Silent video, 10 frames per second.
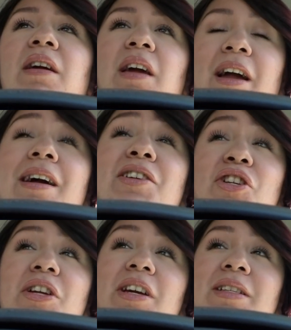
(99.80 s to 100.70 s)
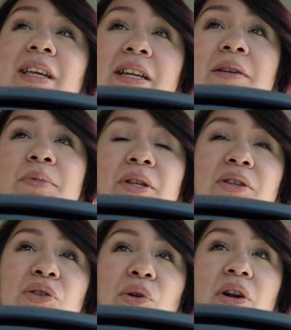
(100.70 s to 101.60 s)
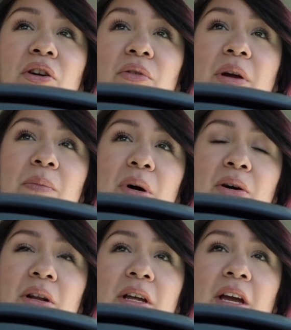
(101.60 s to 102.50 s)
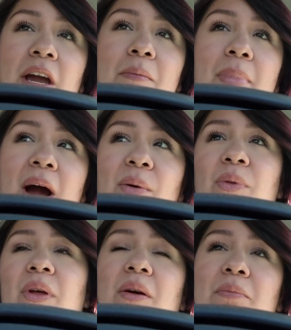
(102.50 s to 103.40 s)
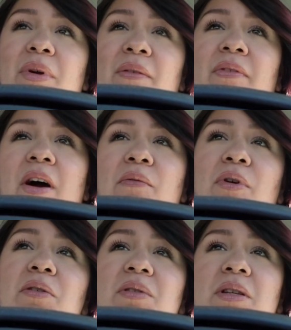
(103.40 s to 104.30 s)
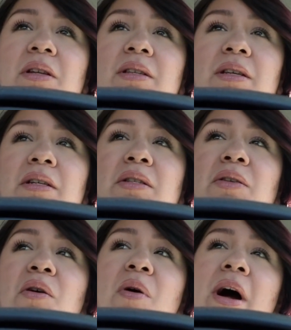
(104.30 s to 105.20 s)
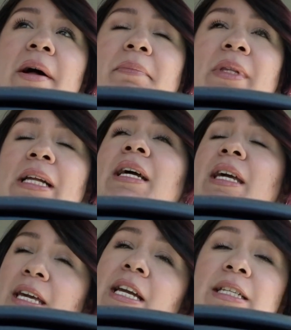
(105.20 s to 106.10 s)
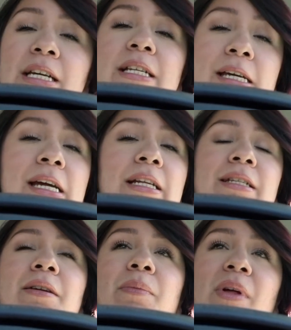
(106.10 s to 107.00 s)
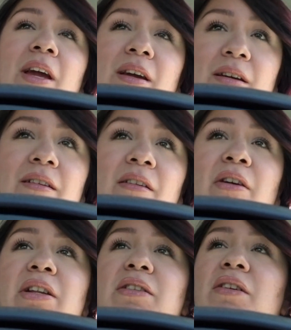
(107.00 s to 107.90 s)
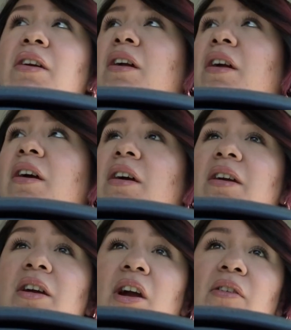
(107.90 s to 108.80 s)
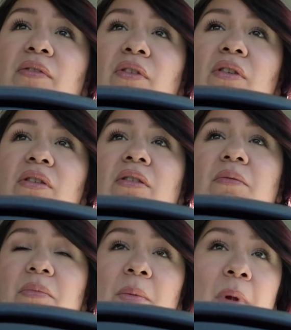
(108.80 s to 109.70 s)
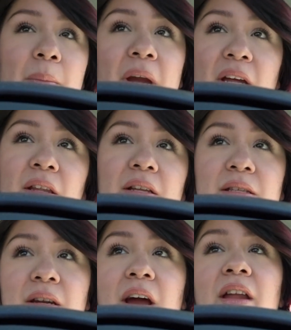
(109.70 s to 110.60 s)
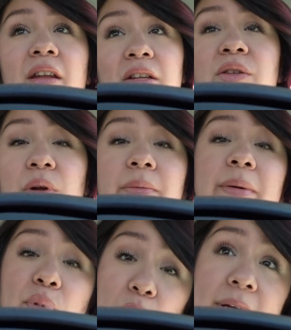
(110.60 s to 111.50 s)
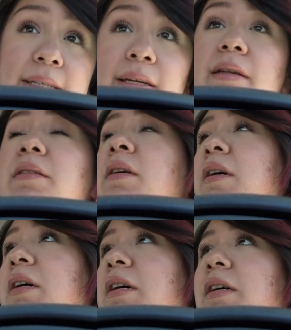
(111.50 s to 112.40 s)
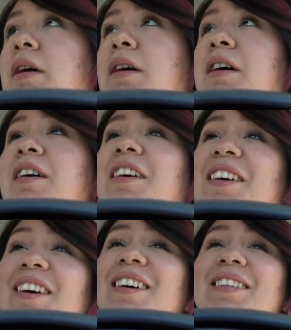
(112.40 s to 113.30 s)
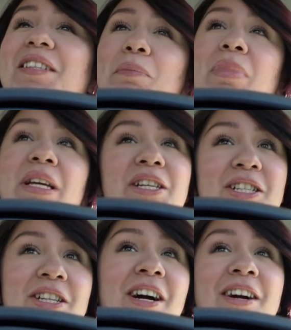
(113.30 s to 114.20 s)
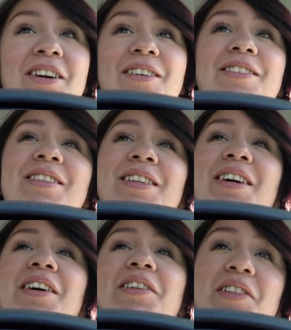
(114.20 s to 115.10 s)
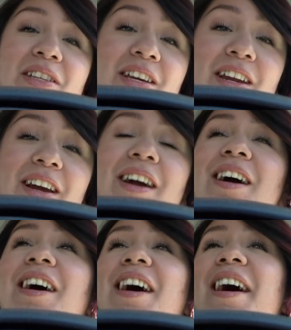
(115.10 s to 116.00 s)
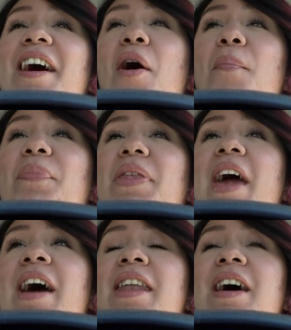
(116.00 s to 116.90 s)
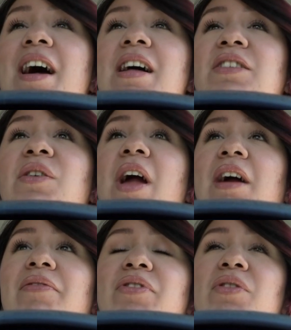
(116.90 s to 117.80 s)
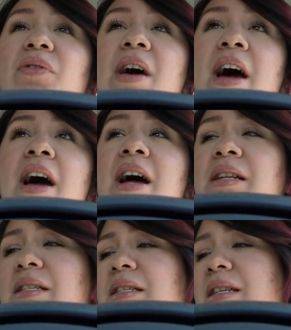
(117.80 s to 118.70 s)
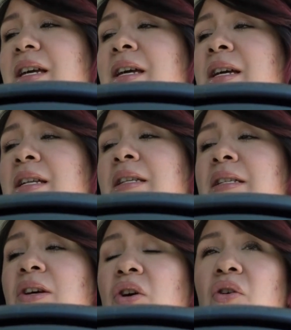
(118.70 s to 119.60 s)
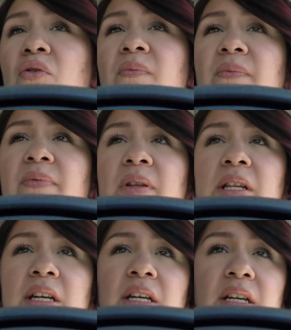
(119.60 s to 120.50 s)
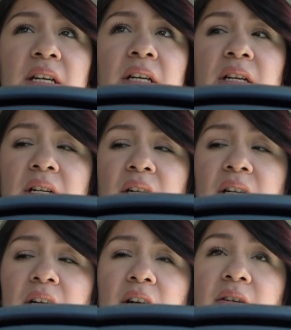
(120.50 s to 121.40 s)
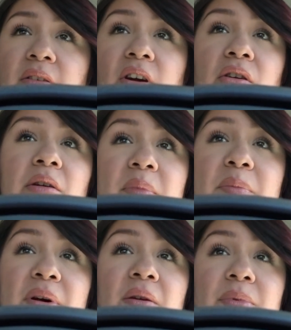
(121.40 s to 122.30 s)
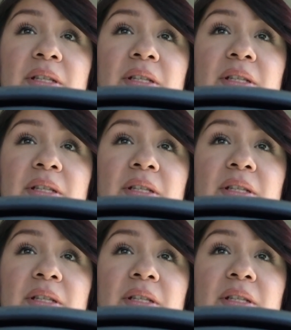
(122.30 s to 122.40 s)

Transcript: He, I actually sent him to the store to go get milk, and he came back with like a big fat roast, and he's like, so um, hint, hint, hint, and I'm like, all right, sir, careful. I'm not making these tonight unless you want to be poisoned. some bleached tacos. Just kidding. Um, and uh, so yeah, I have to do that, and hopefully, I hurry my butt up at